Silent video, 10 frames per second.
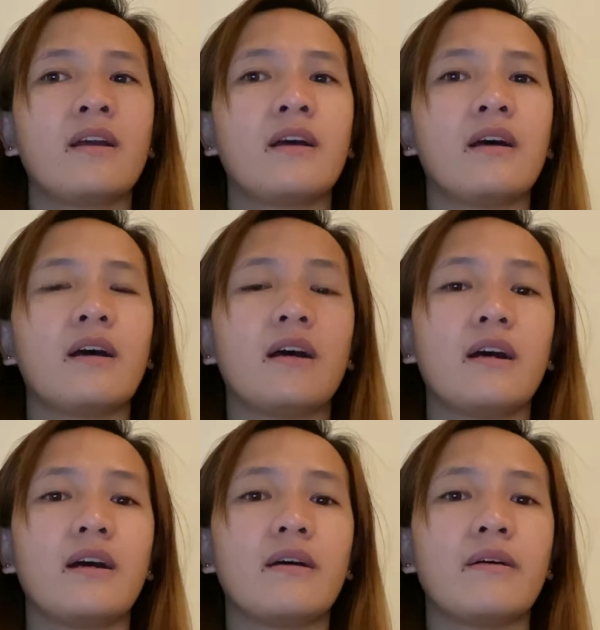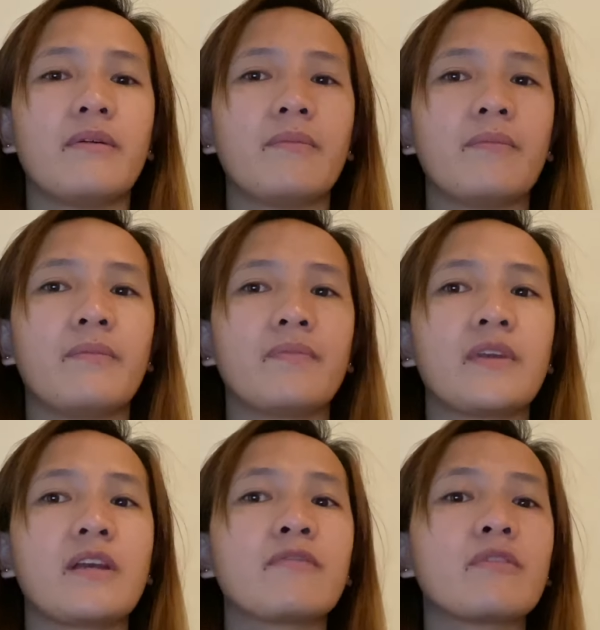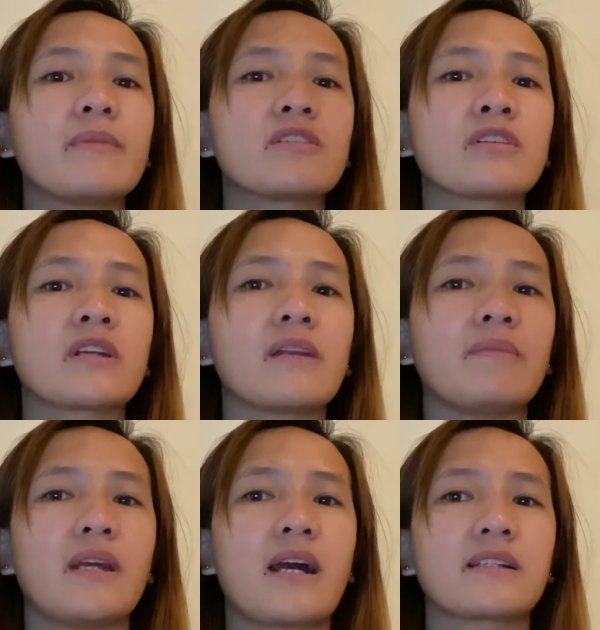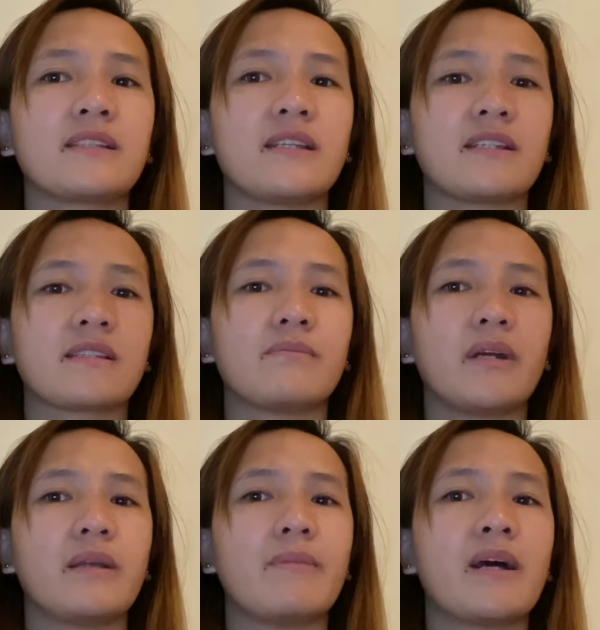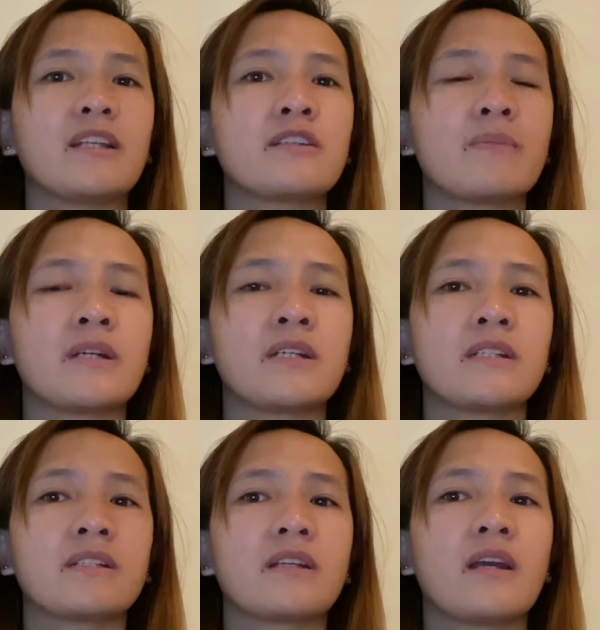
The information can be accessed by the management,